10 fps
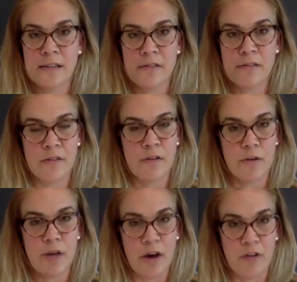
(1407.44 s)

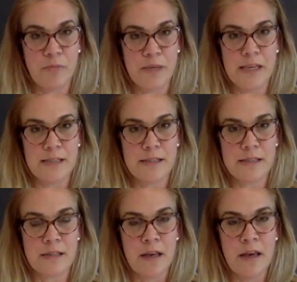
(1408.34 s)
the health
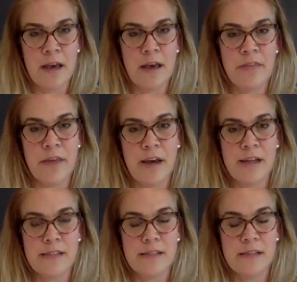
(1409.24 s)
piece, and
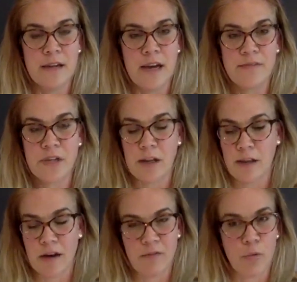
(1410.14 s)
that I've done a
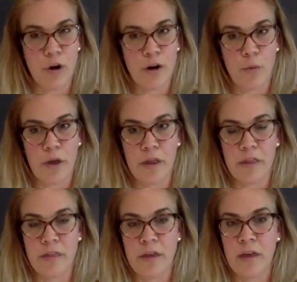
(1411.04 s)
lot of work
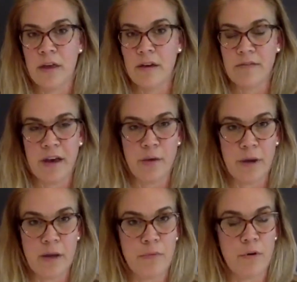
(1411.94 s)
with
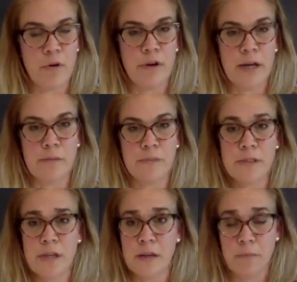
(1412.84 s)
evaluating
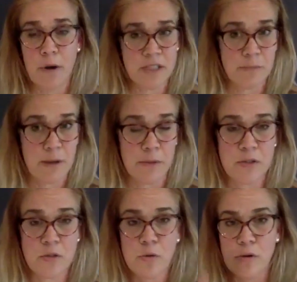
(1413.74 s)
programs in Boston Public
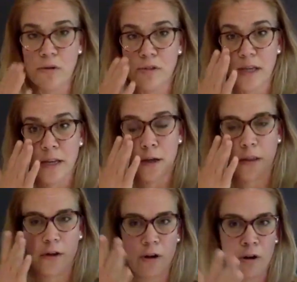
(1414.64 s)
Schools, in
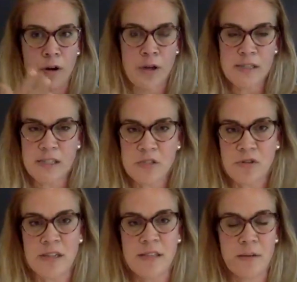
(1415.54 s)
other
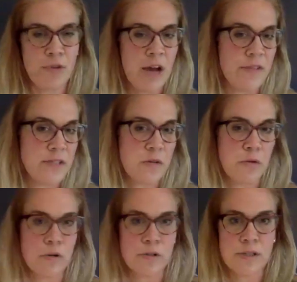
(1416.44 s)
districts, in private
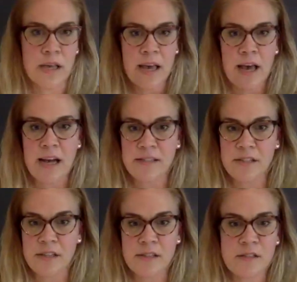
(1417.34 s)
schools, as
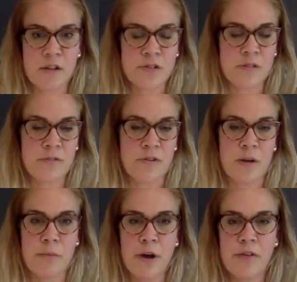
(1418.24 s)
a consultant for
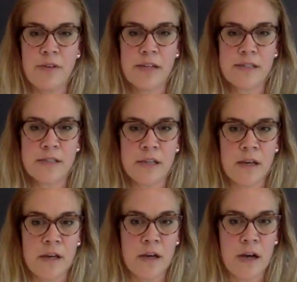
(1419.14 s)
nonprofits.
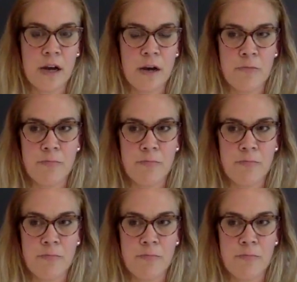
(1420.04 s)
I